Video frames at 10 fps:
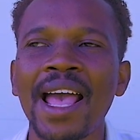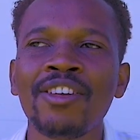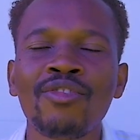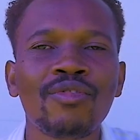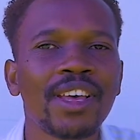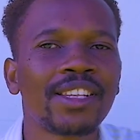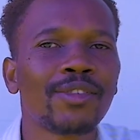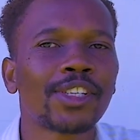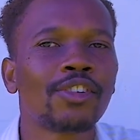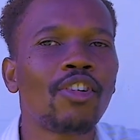know it
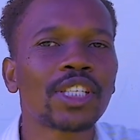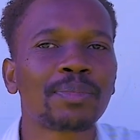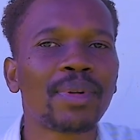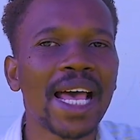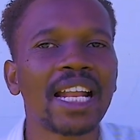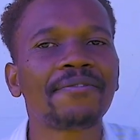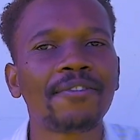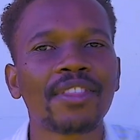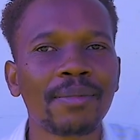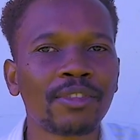was God's plan
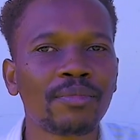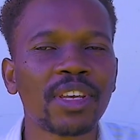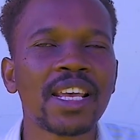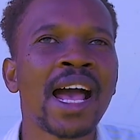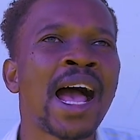for them to be here.